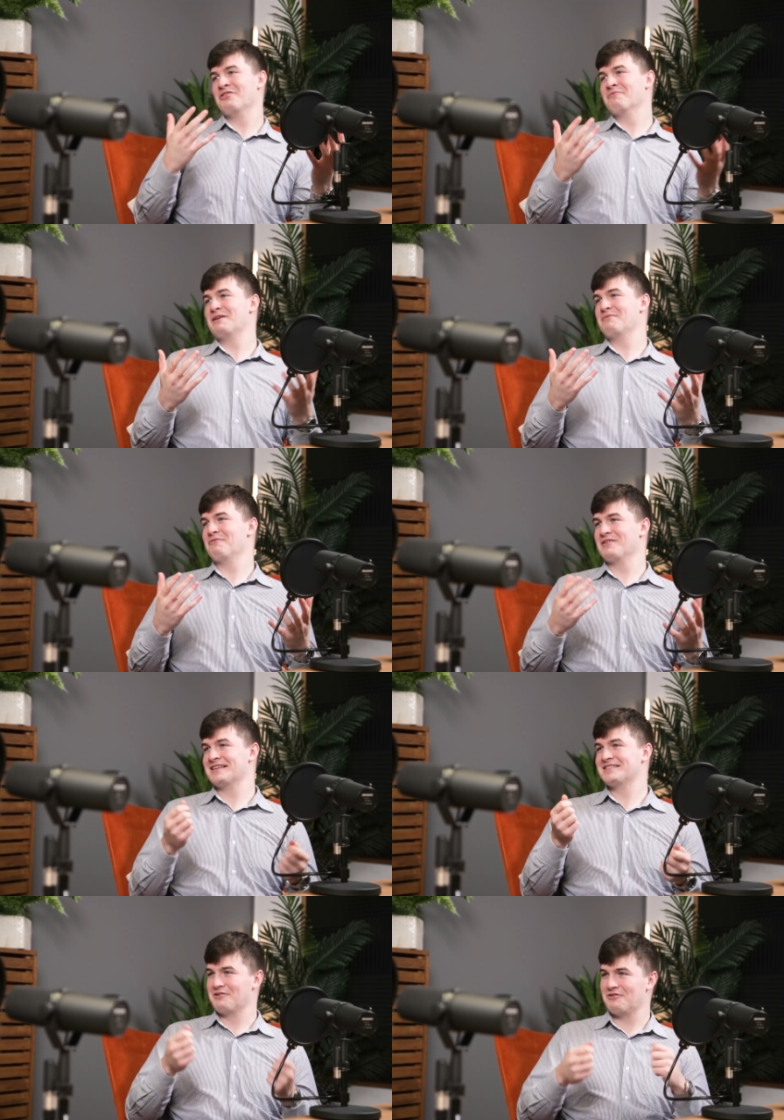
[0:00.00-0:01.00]
than people are
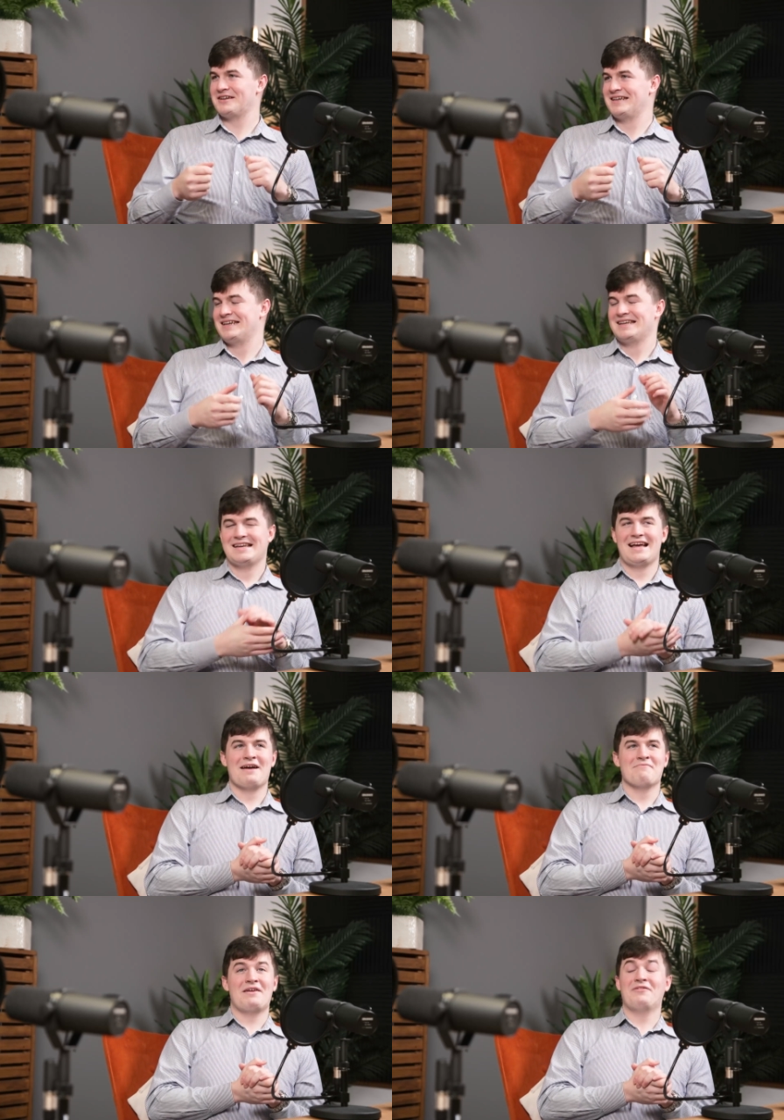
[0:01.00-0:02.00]
willing to look.
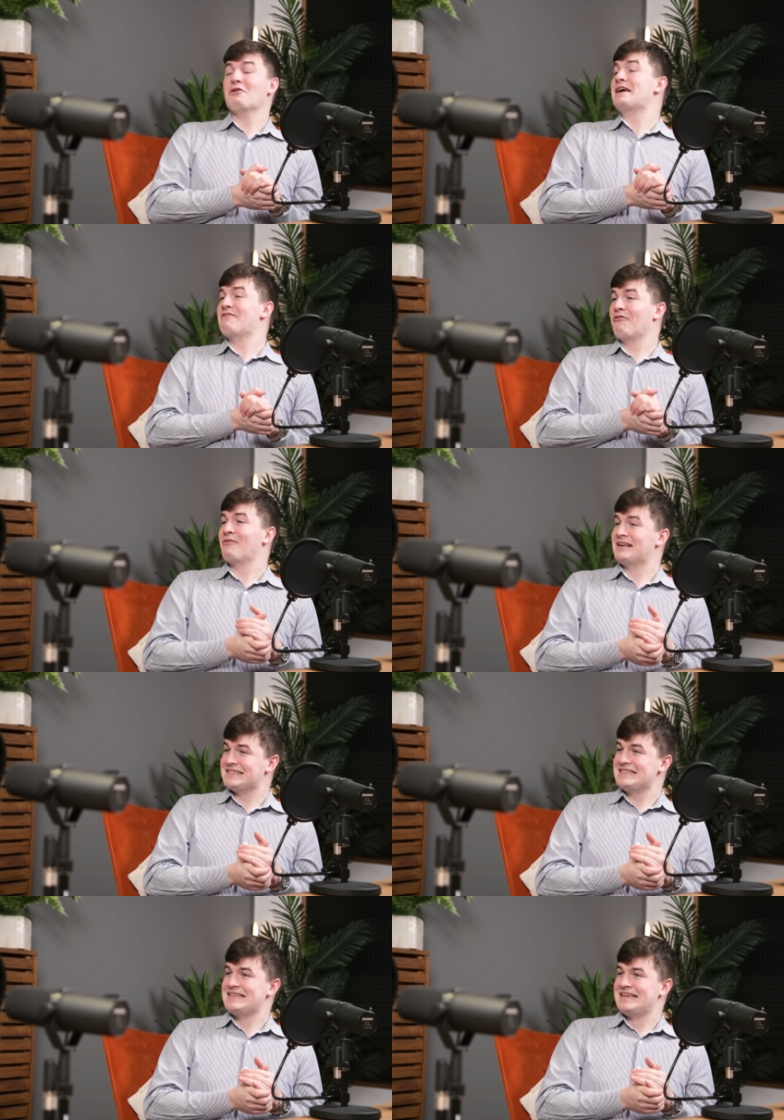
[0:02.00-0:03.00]
If you're here
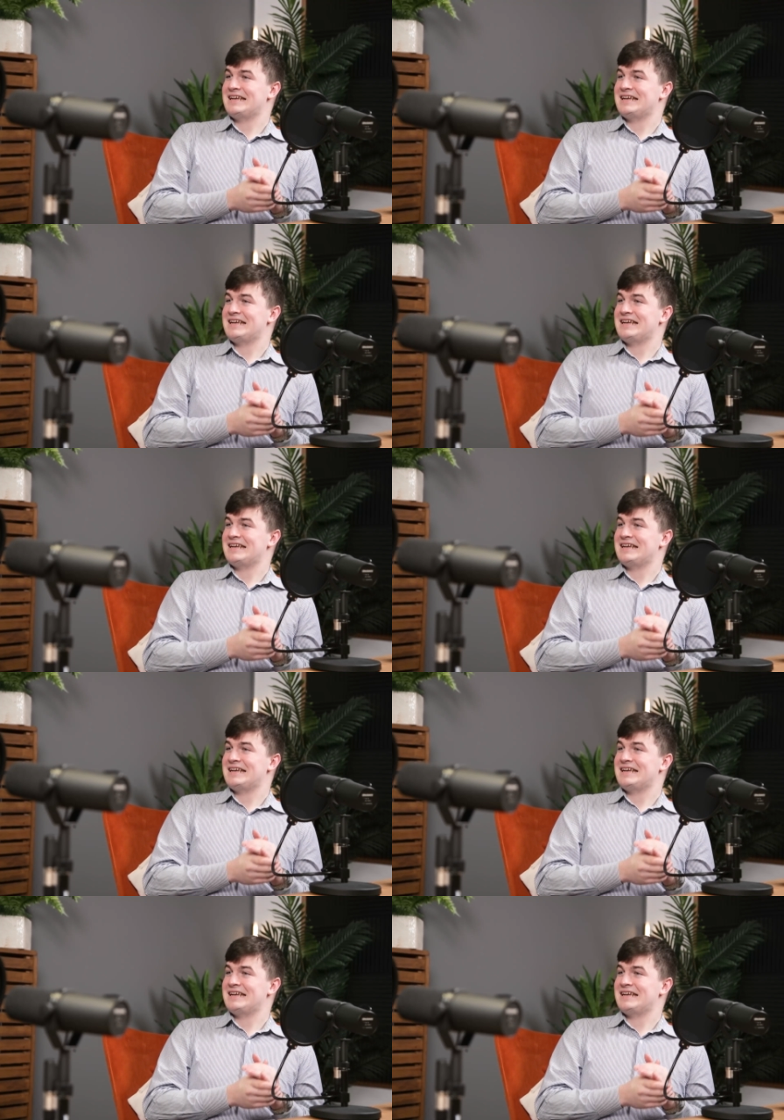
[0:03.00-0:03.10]
already,